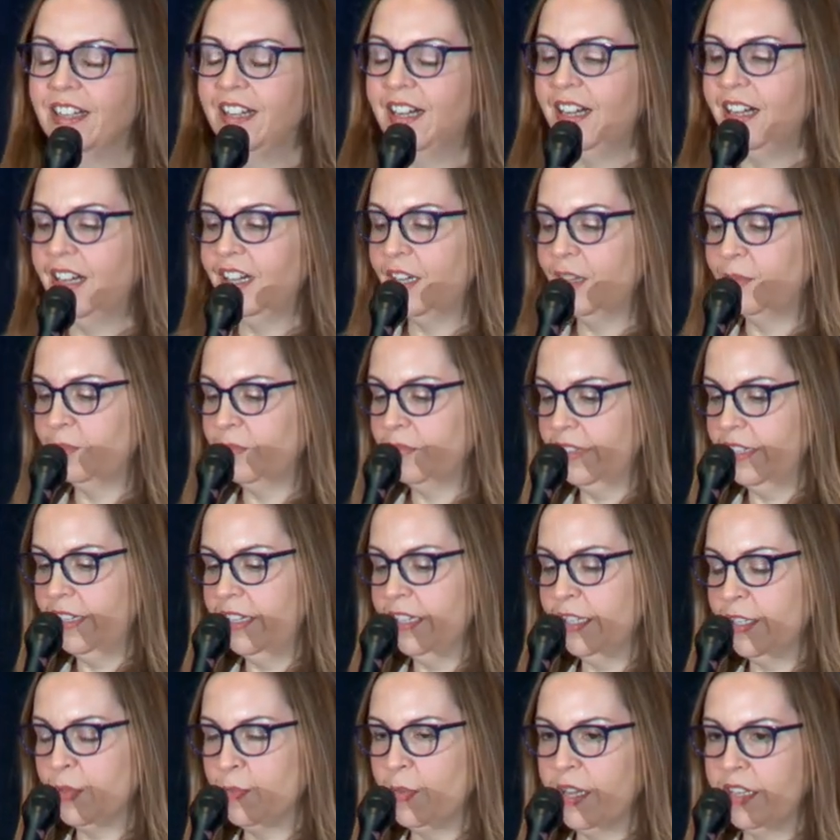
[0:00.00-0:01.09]
Um, and
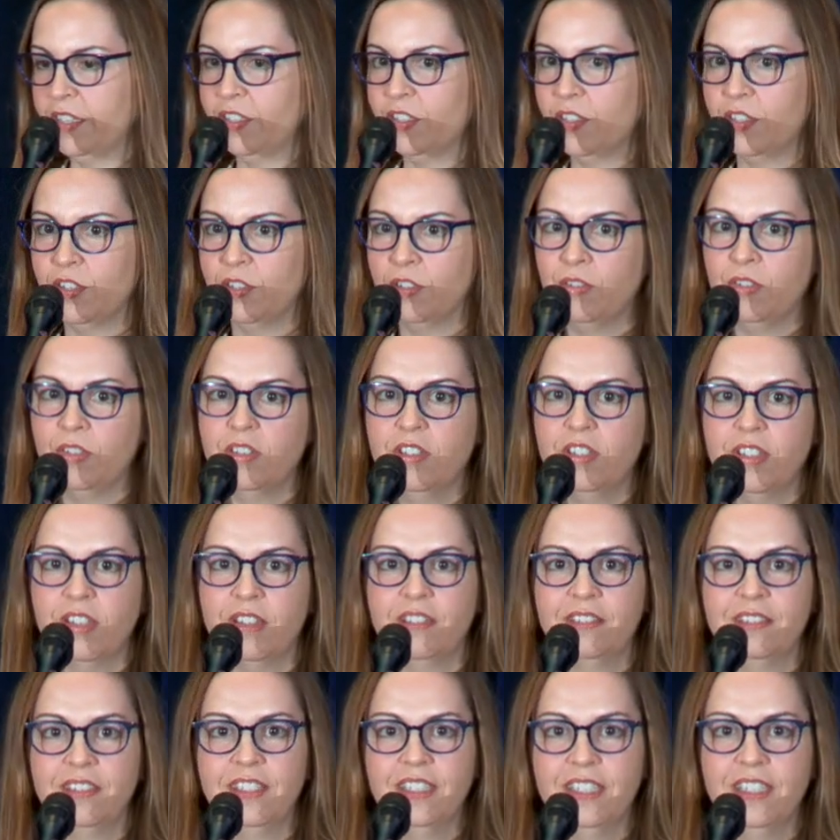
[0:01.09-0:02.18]
as my students
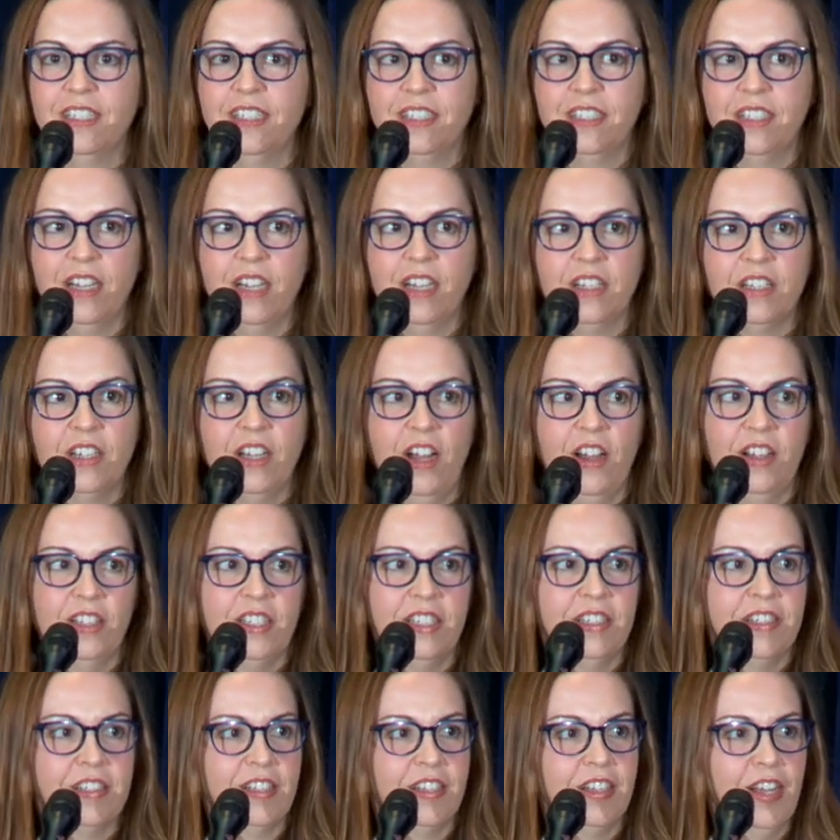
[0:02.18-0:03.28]
and uh,
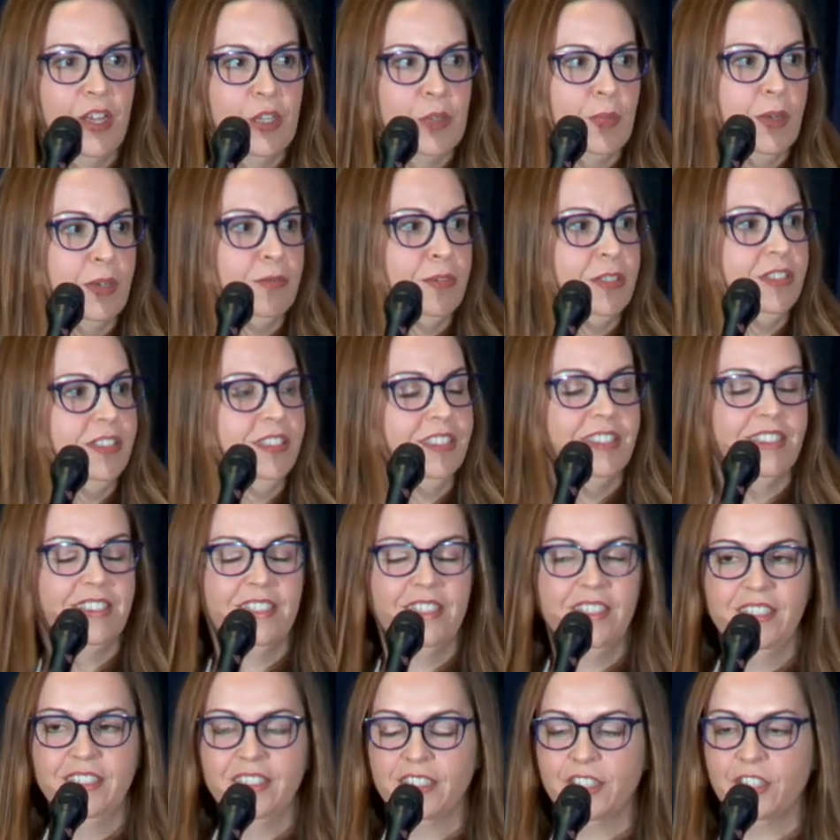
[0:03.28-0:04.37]
colleagues and husband will
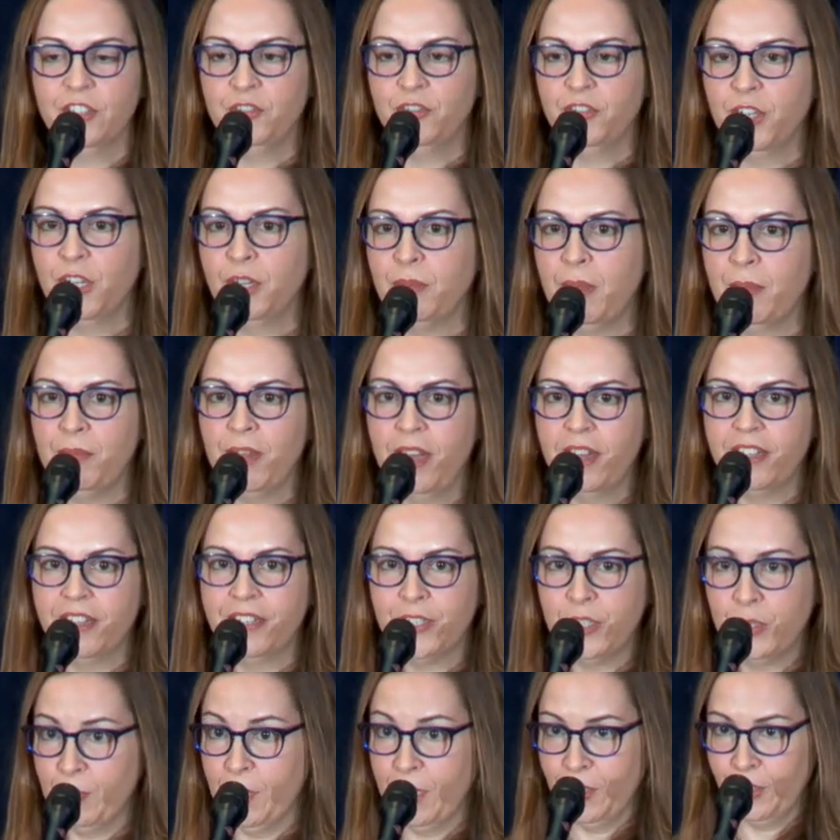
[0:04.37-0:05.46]
confirm, I'm not an
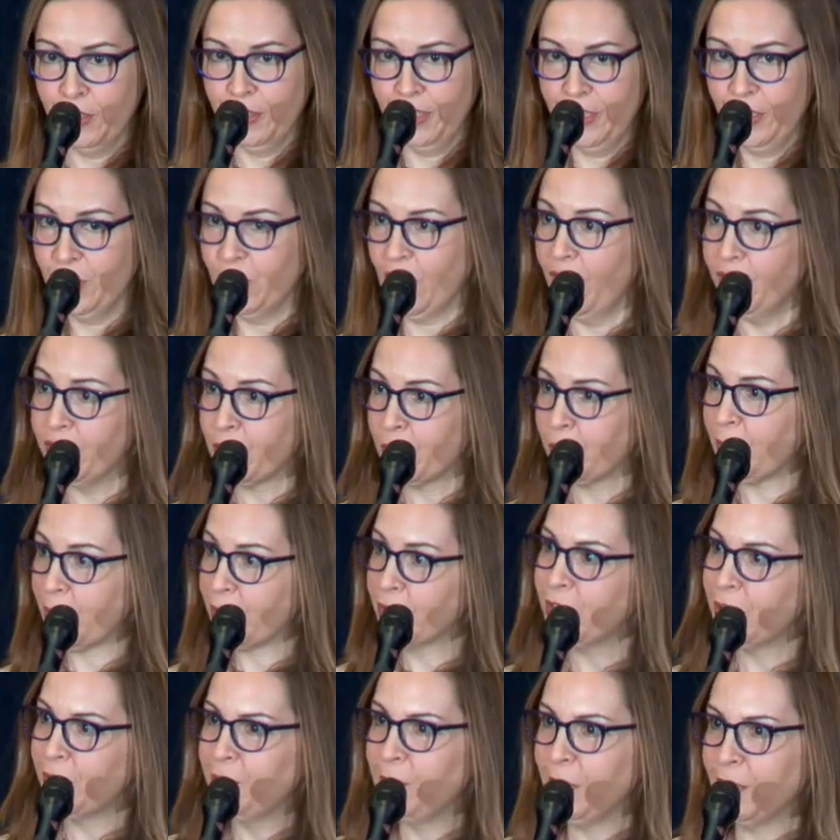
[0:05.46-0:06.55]
especially soft
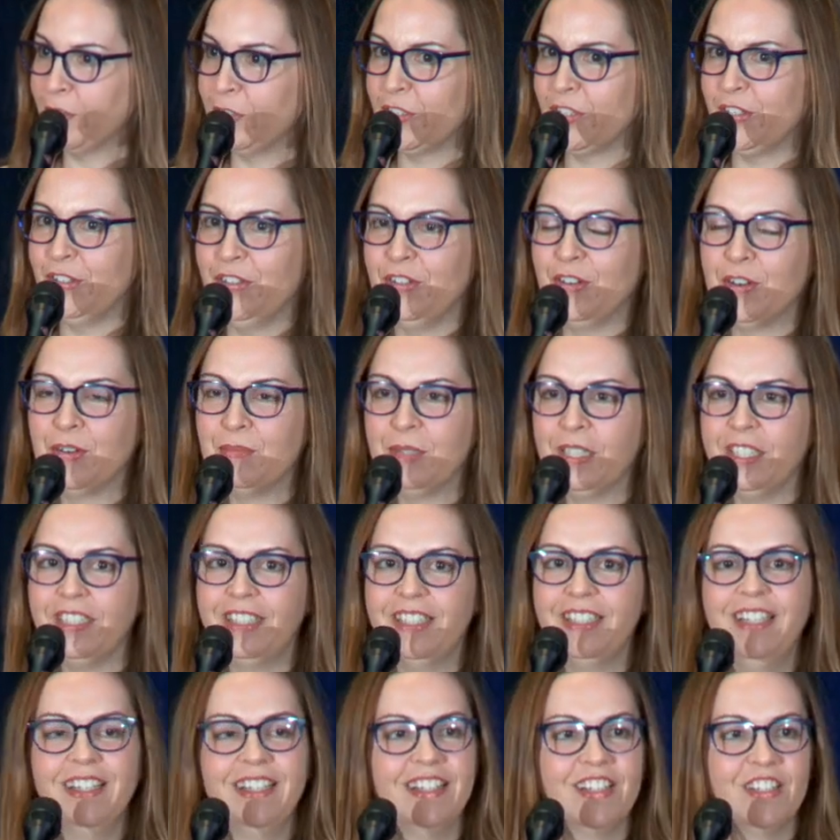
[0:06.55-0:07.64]
spoken person normally,
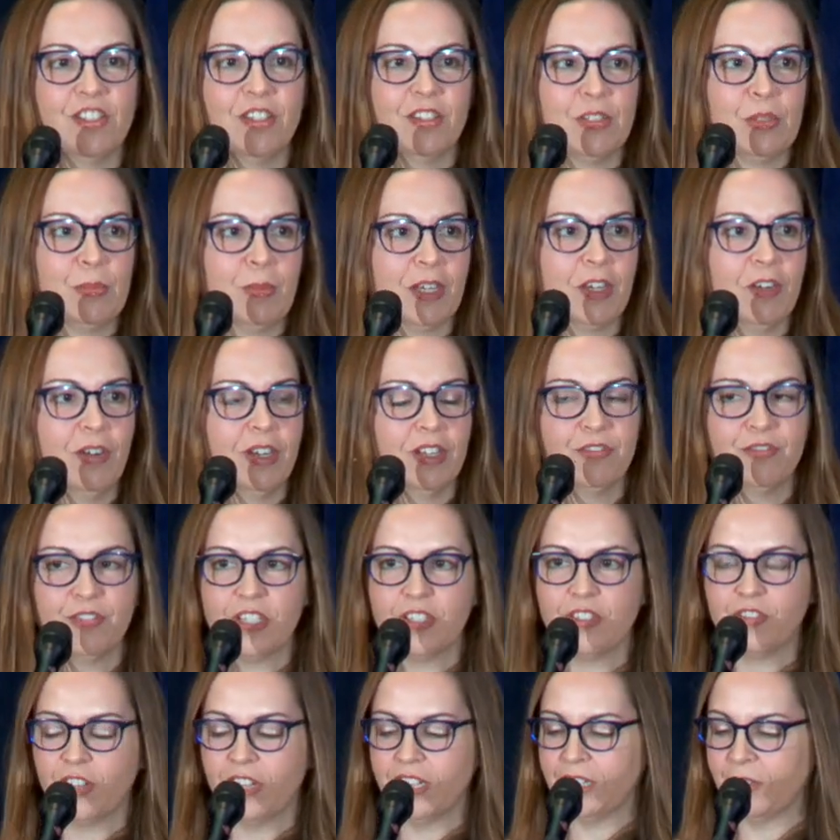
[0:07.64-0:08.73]
so it's been quite a
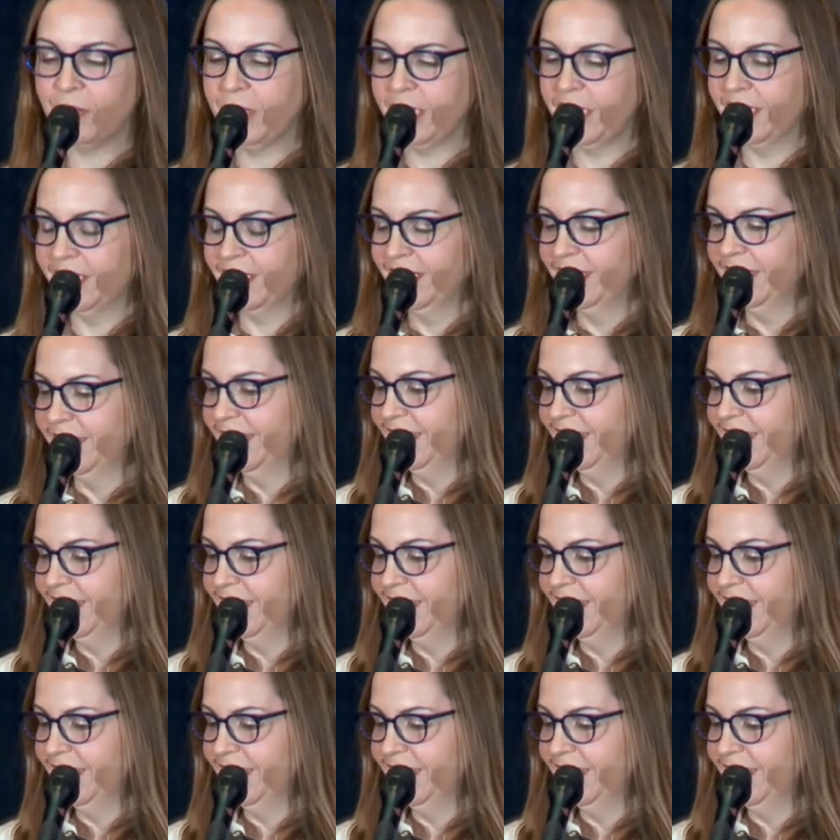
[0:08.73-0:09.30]
frustrating week.